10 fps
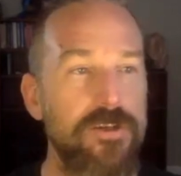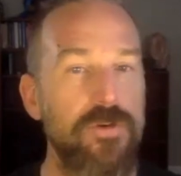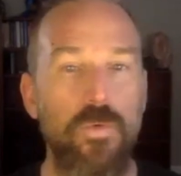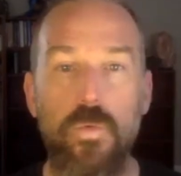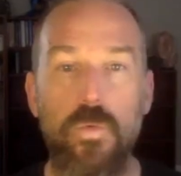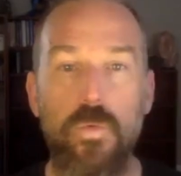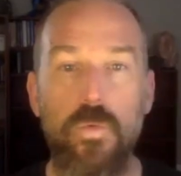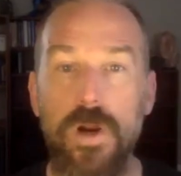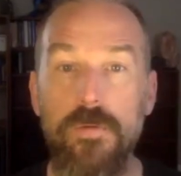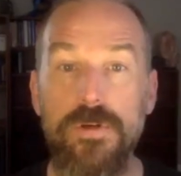Where
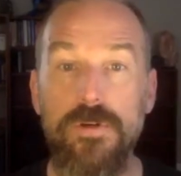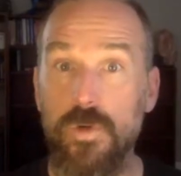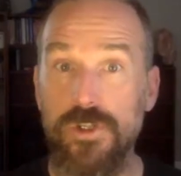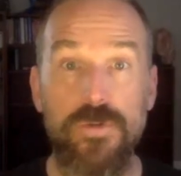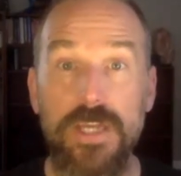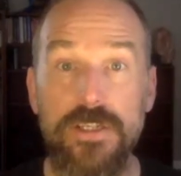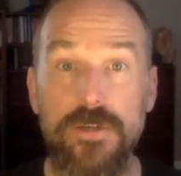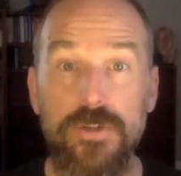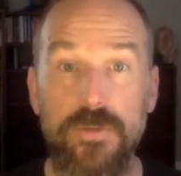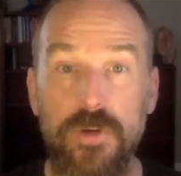would you like
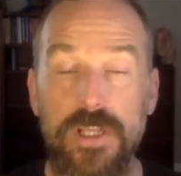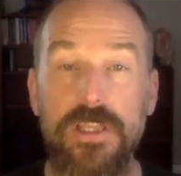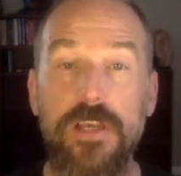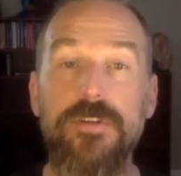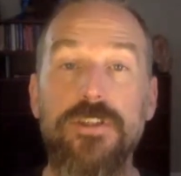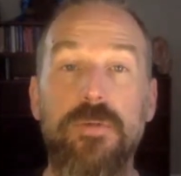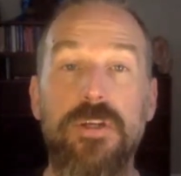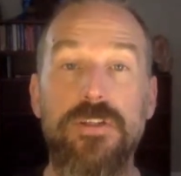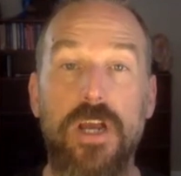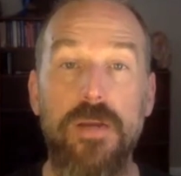to go somewhere? I'd love to
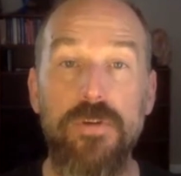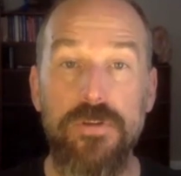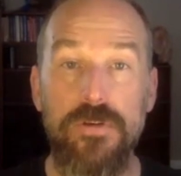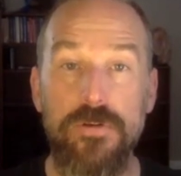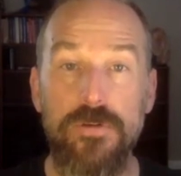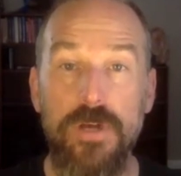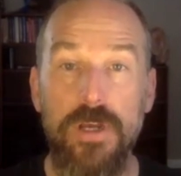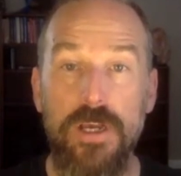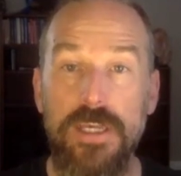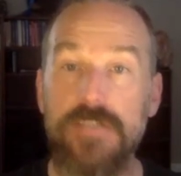spend time with you.
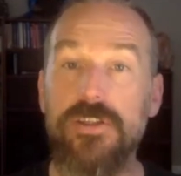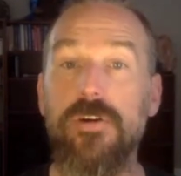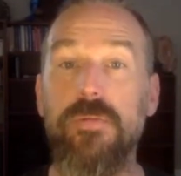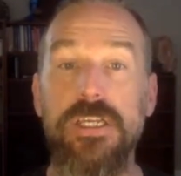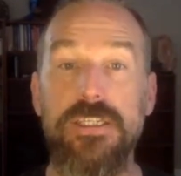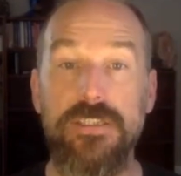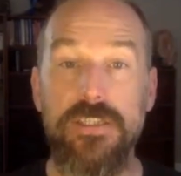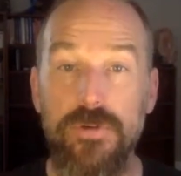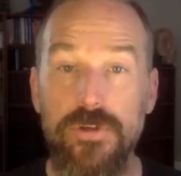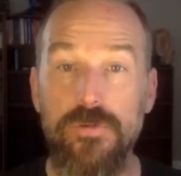Is there a place
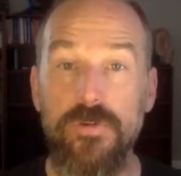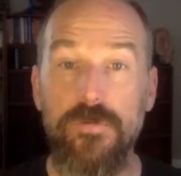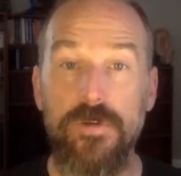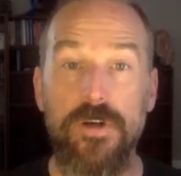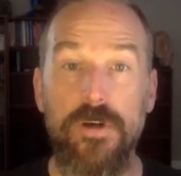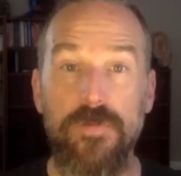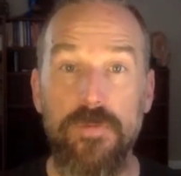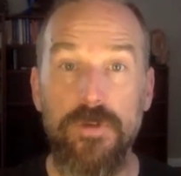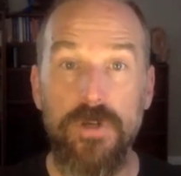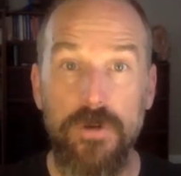that you would feel
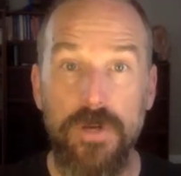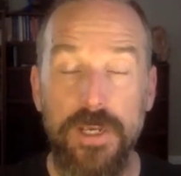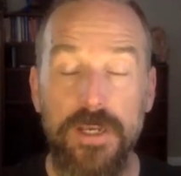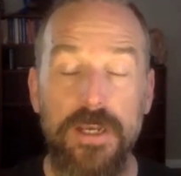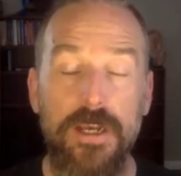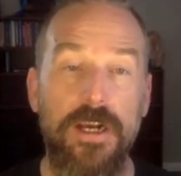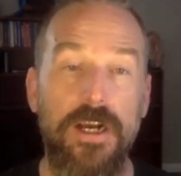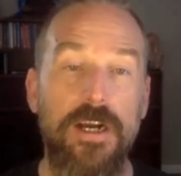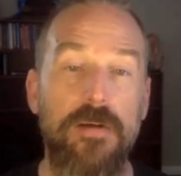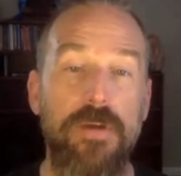comfortable going?
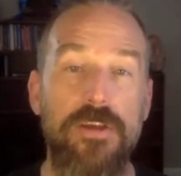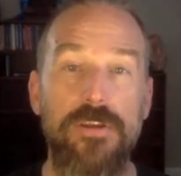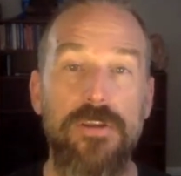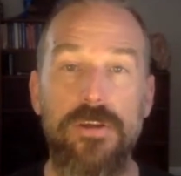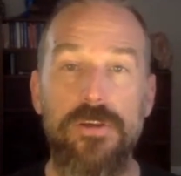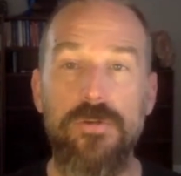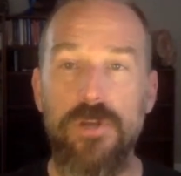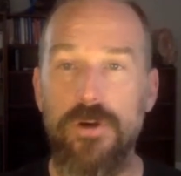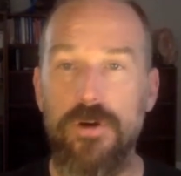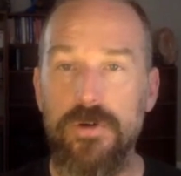
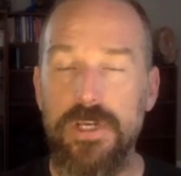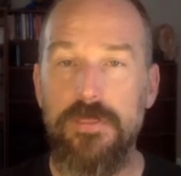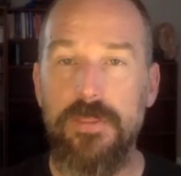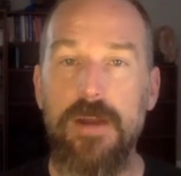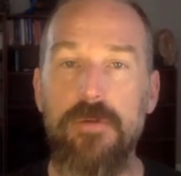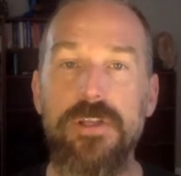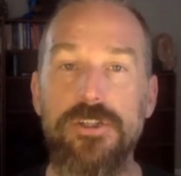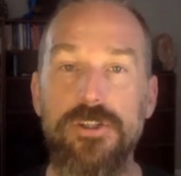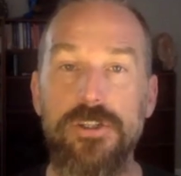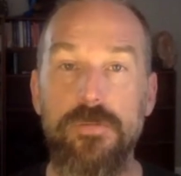In that
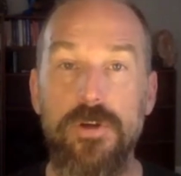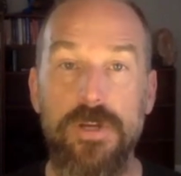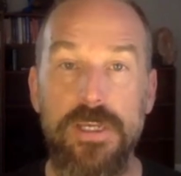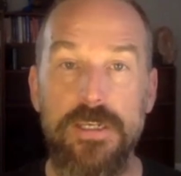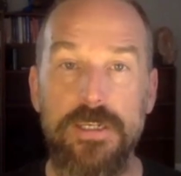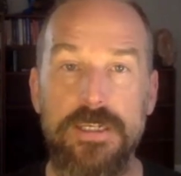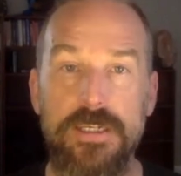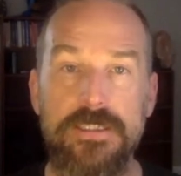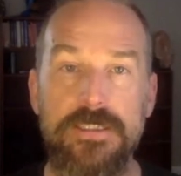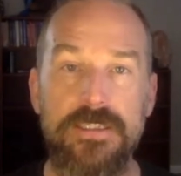relationship, you're in
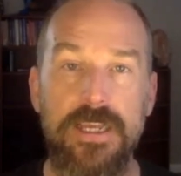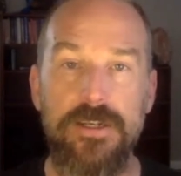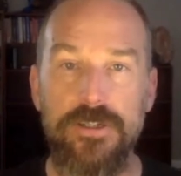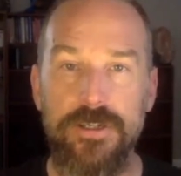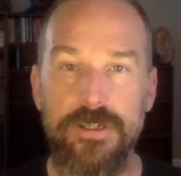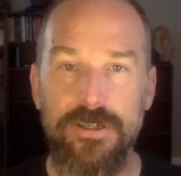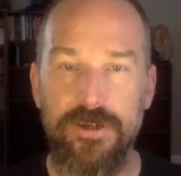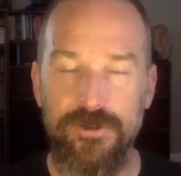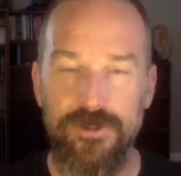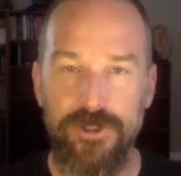consent
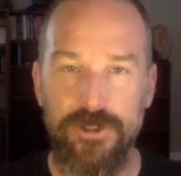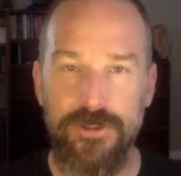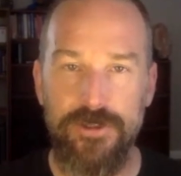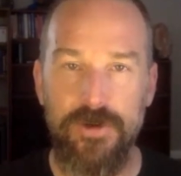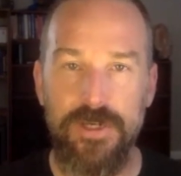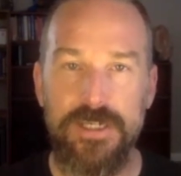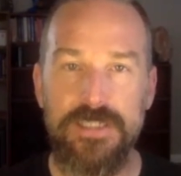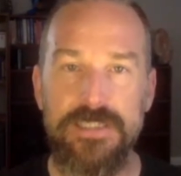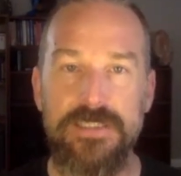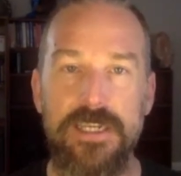culture. You're in
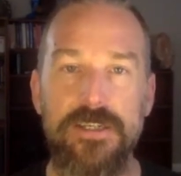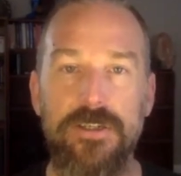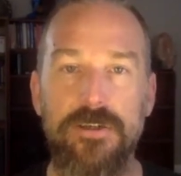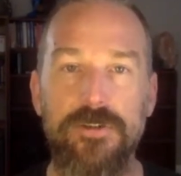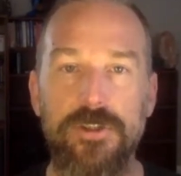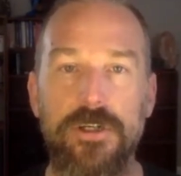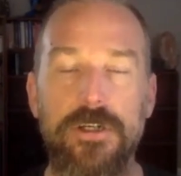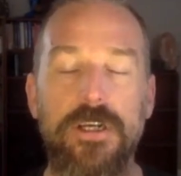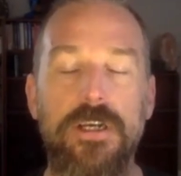consent culture.